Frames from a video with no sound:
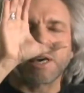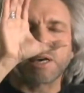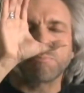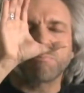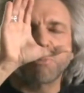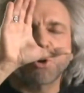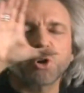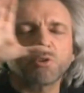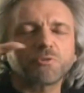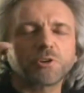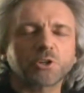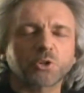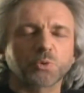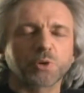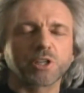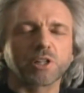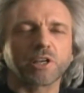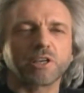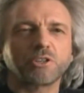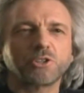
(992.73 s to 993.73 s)
that perfect
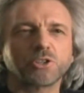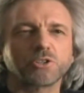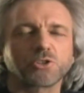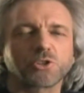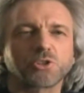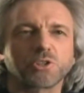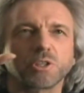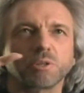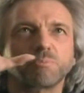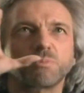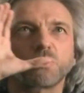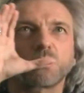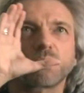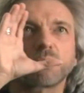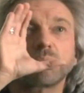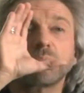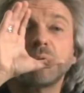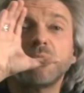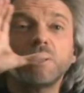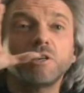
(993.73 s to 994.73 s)
relationship
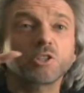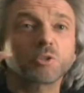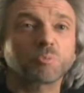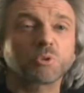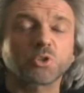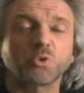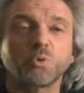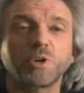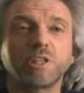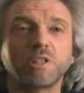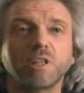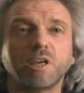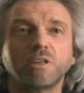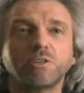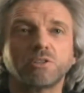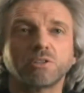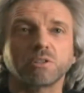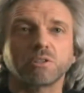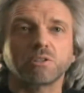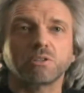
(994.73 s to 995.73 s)
or peace between
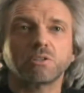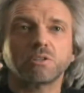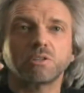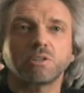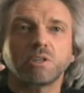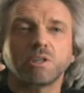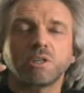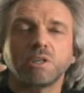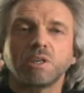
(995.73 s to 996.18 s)
nations.